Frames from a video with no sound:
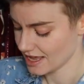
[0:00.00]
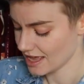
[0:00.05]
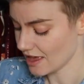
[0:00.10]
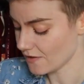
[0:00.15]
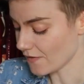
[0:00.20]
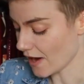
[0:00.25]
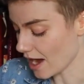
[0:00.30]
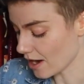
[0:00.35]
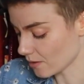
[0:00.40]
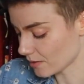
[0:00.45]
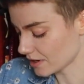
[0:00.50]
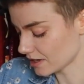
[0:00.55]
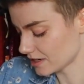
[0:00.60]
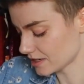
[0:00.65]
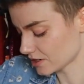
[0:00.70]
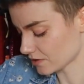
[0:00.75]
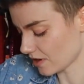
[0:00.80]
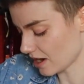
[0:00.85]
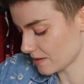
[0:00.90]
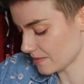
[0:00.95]
If I were to
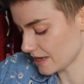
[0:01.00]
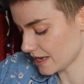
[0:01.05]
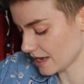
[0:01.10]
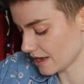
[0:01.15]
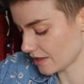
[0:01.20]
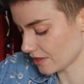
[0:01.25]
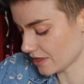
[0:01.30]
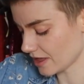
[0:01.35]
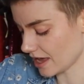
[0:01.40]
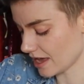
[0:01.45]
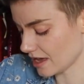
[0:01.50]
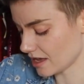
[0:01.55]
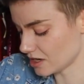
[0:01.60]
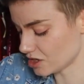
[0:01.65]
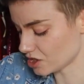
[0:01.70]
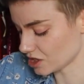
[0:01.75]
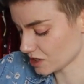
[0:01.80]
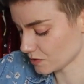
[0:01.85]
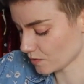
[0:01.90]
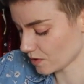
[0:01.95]
describe Ianthe in
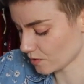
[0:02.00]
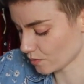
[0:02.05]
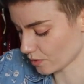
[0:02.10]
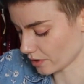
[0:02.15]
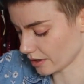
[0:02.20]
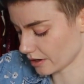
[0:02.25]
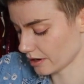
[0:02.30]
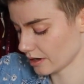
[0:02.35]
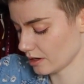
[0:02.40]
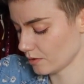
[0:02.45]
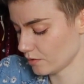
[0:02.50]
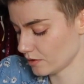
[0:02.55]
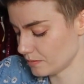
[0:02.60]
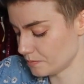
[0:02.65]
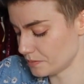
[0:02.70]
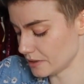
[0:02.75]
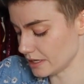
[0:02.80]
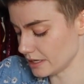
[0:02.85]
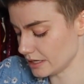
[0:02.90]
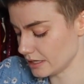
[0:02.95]
just one word, it would
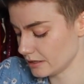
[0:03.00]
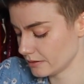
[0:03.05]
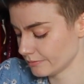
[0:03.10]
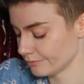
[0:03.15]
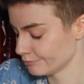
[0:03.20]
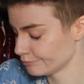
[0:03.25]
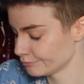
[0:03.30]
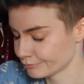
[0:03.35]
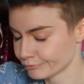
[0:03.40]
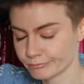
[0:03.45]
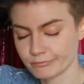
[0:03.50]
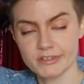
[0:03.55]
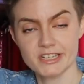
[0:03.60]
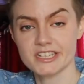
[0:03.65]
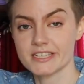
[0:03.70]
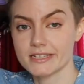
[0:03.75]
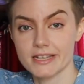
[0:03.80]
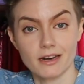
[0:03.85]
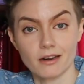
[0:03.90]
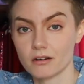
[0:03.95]
be
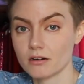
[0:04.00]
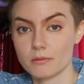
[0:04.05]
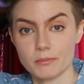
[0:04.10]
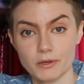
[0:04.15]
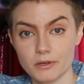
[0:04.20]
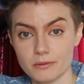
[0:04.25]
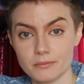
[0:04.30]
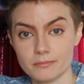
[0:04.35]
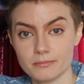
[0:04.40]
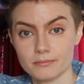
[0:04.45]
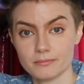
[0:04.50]
terrible.